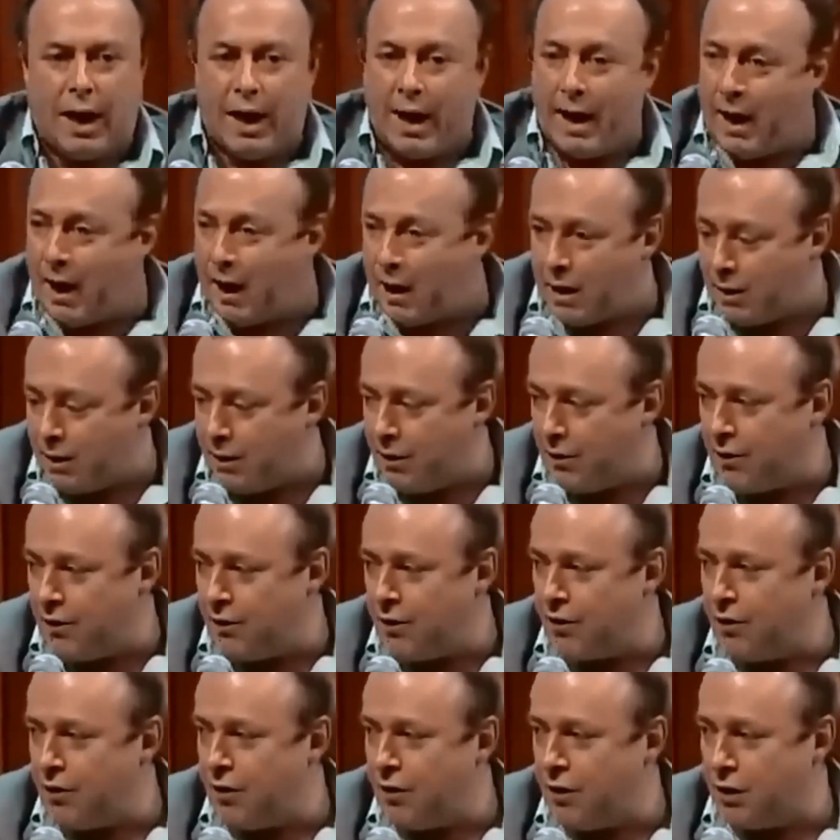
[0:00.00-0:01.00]
And
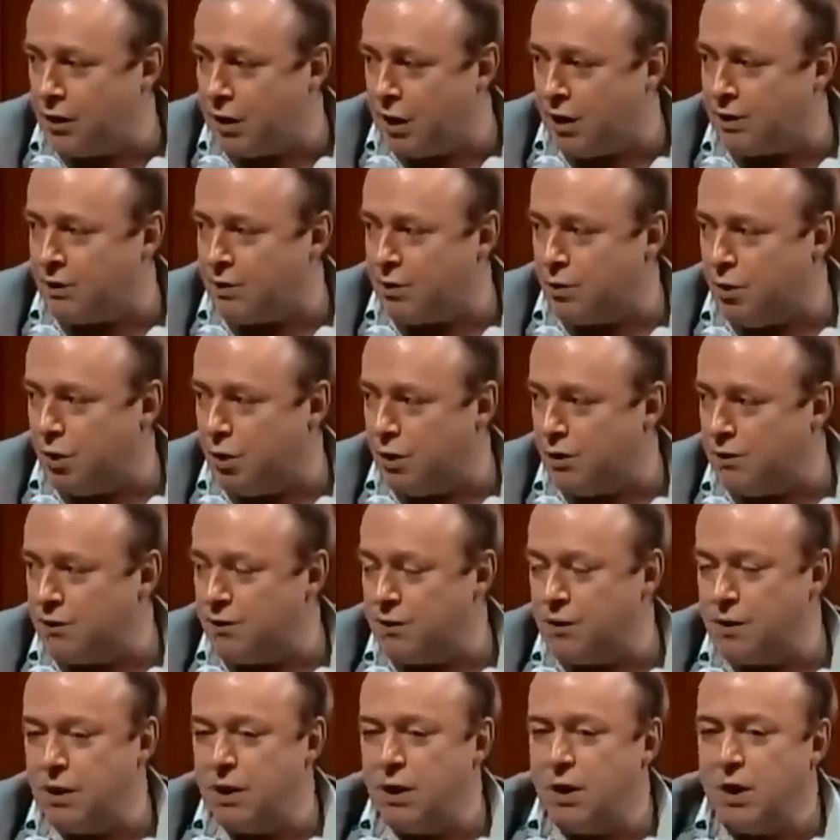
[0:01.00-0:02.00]
it gets
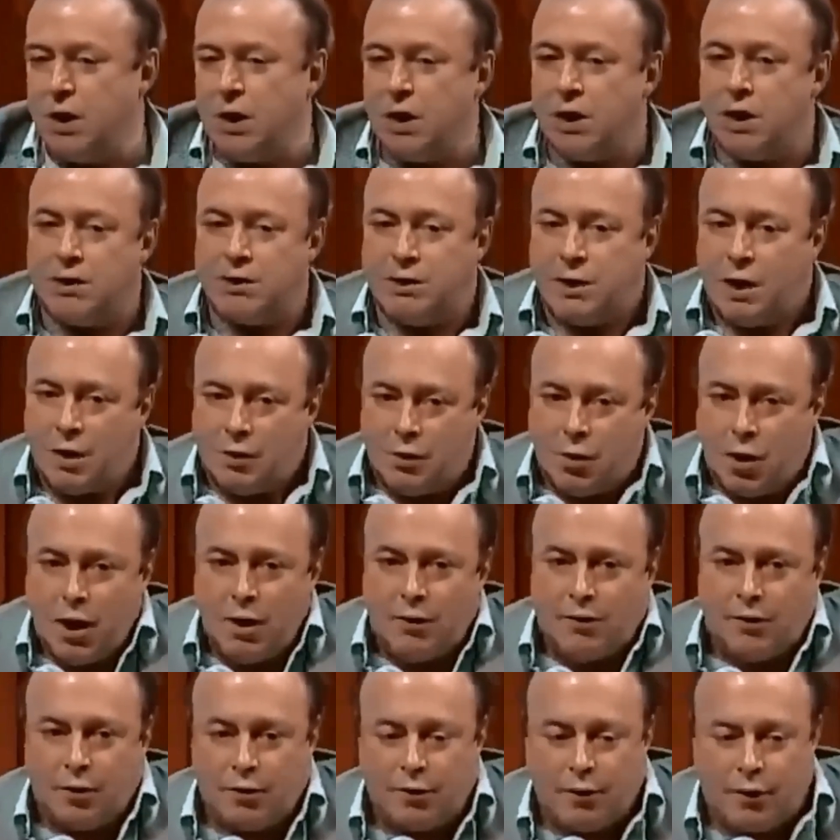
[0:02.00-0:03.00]
worse, because I
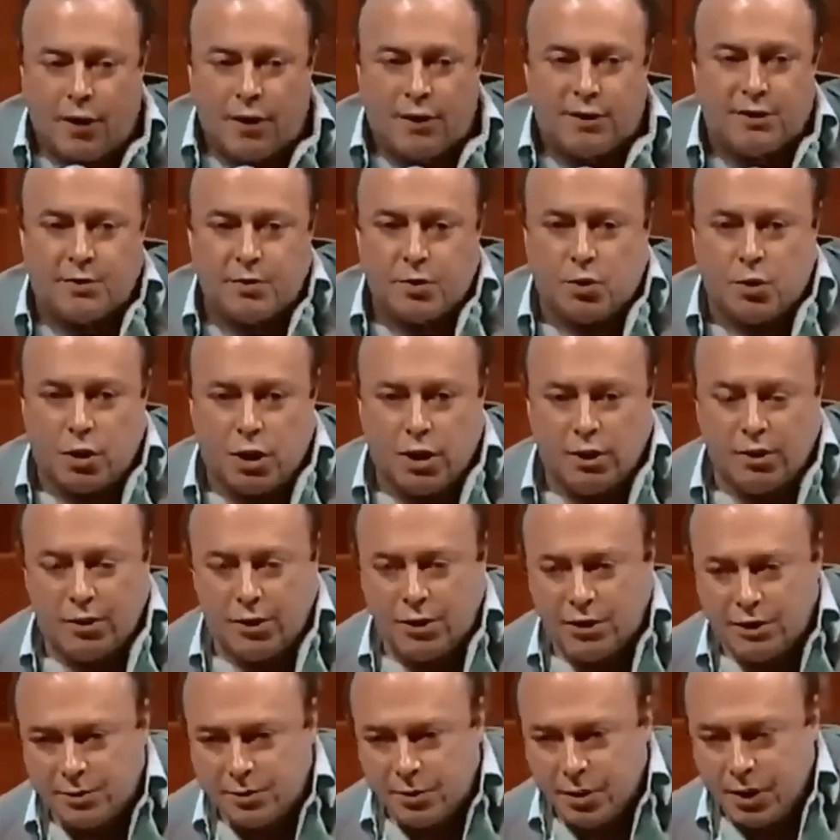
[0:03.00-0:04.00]
write for a very small
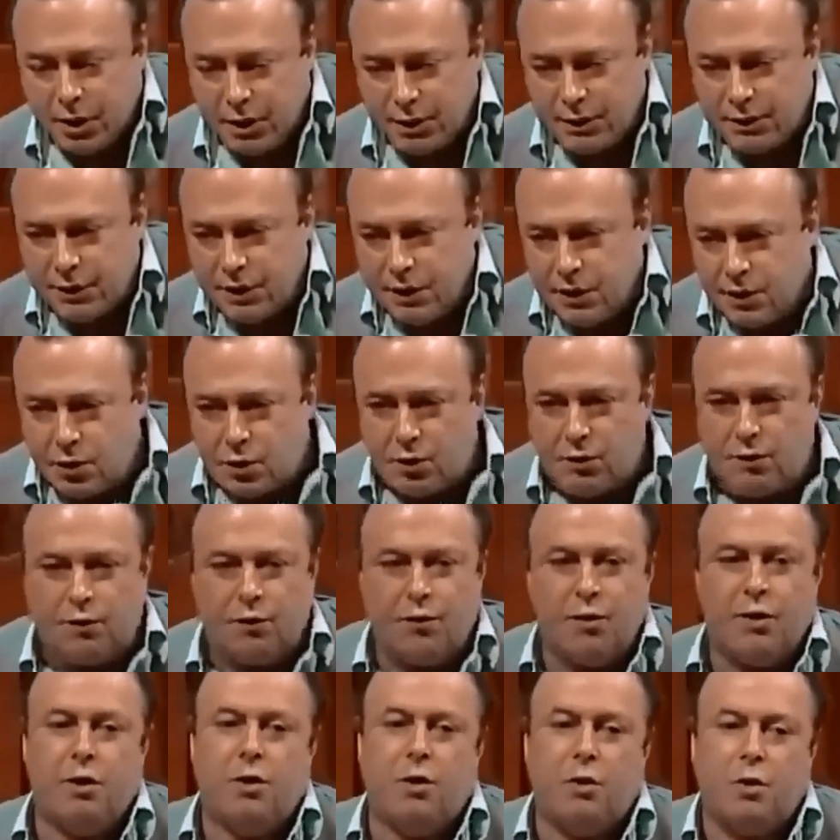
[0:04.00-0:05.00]
atheist magazine called
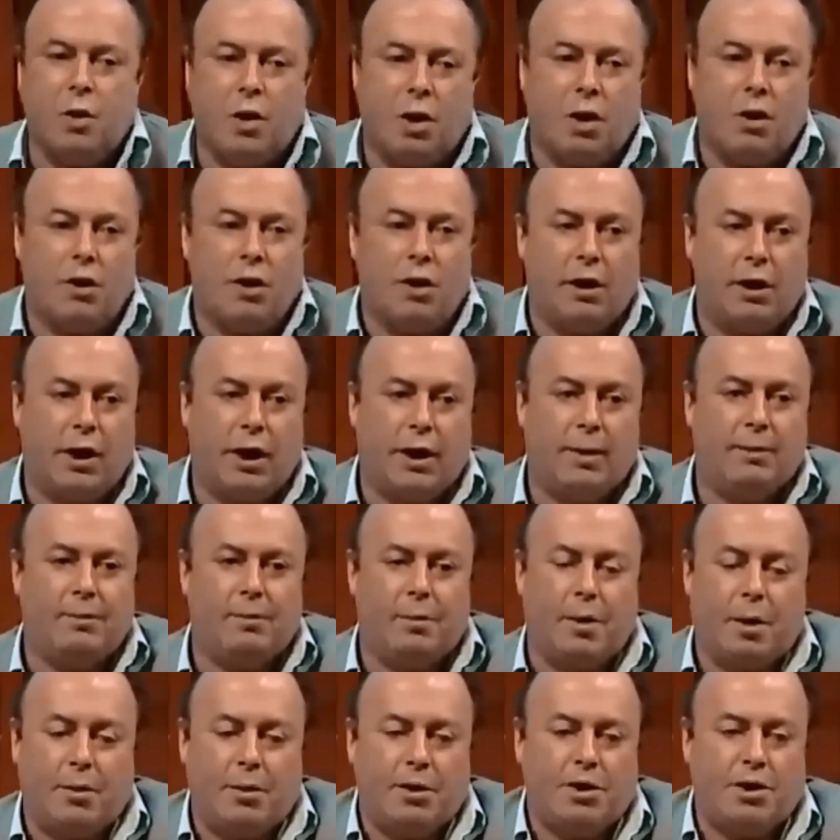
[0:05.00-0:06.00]
Free Inquiry,
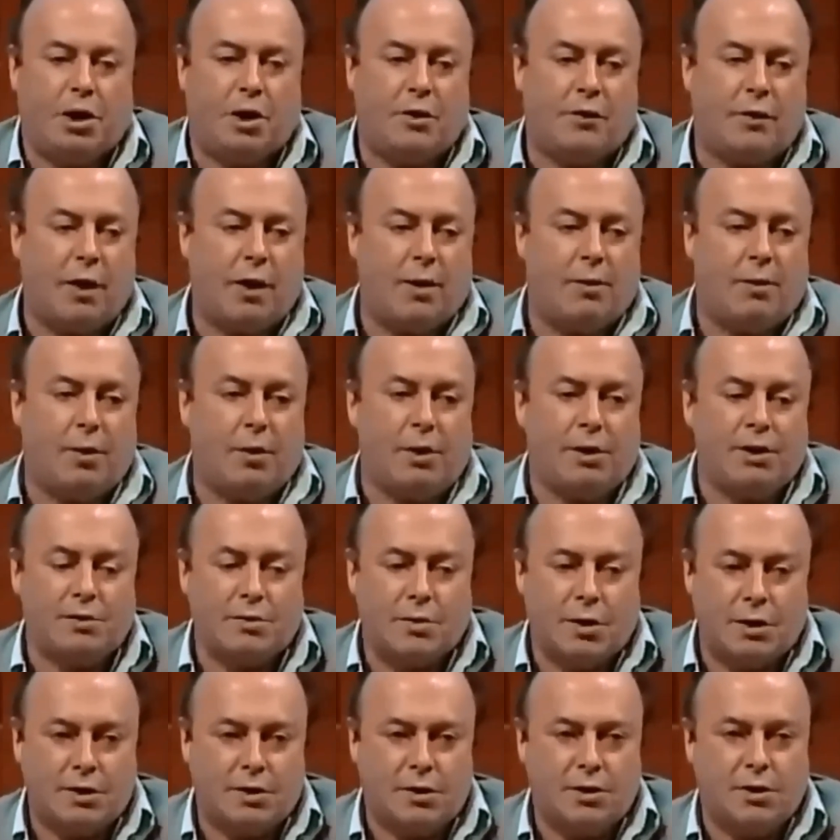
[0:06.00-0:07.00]
and published out of
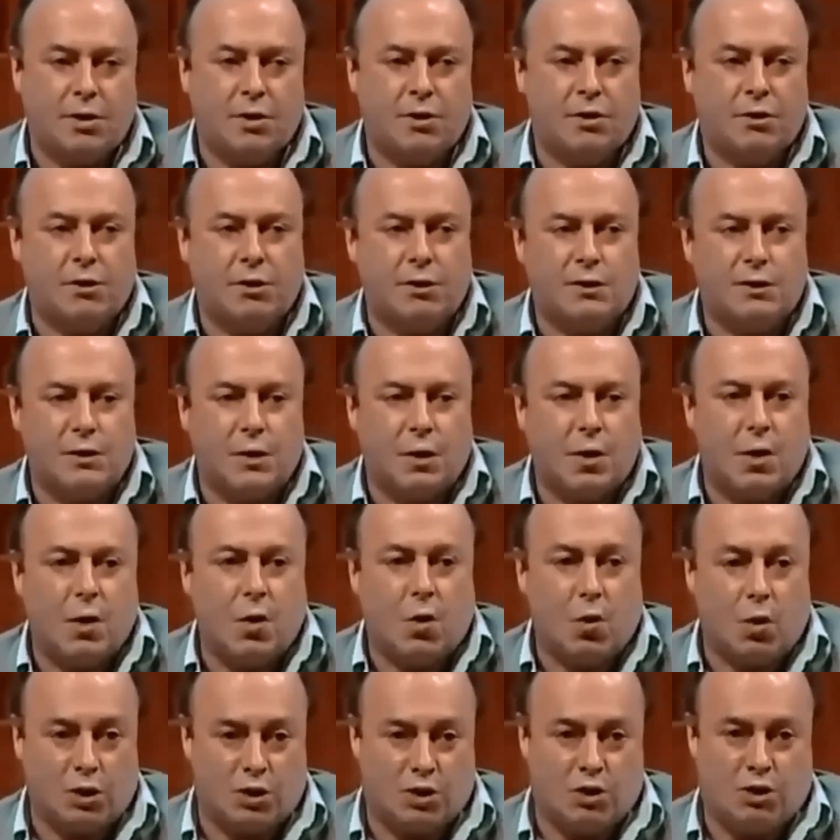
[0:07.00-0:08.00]
Amherst, Massachusetts,
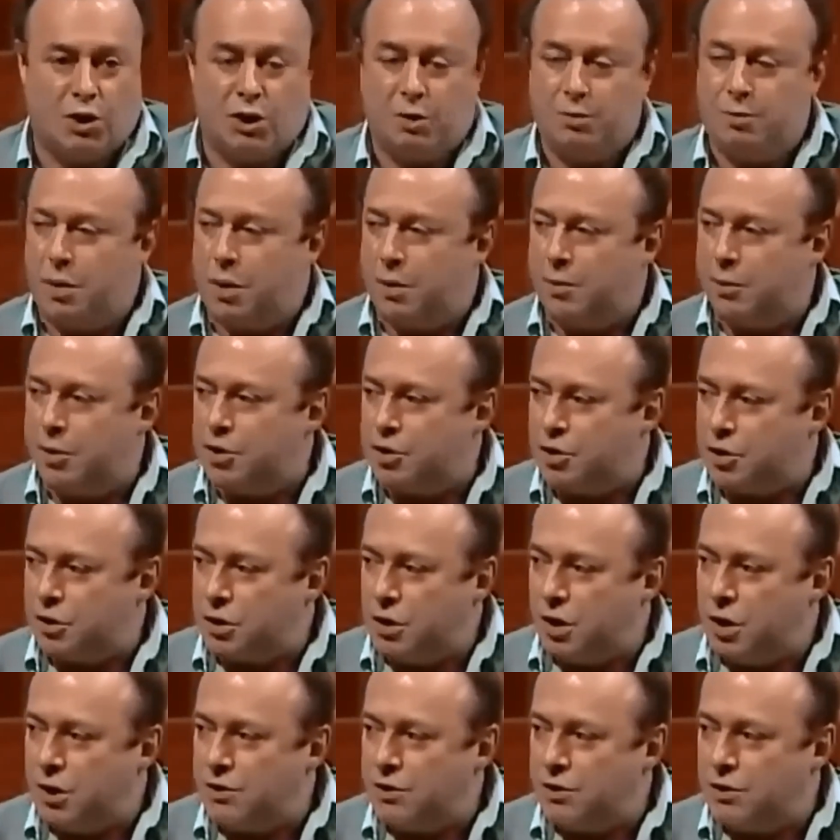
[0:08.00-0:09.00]
which did publish
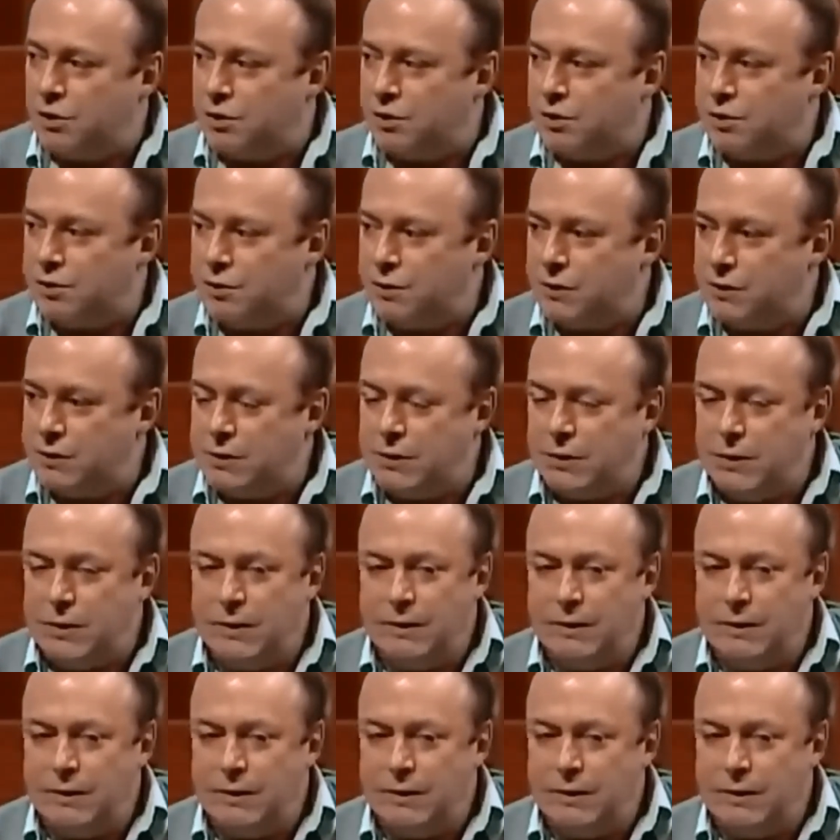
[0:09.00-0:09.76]
the cartoons.